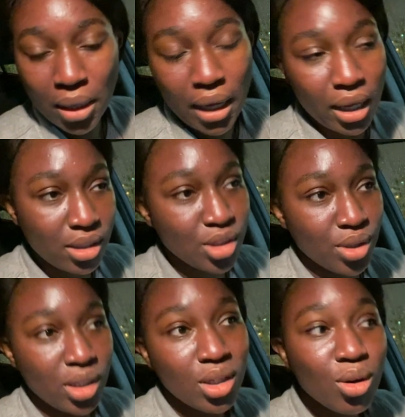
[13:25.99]
I can
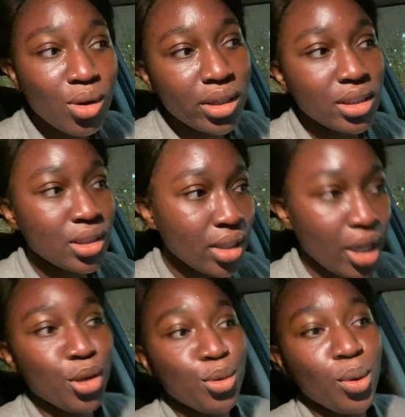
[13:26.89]
literally call her and tell her,
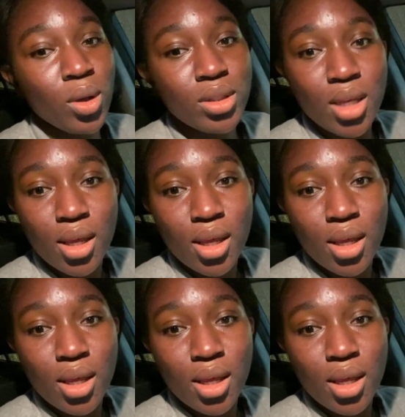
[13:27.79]
you know what,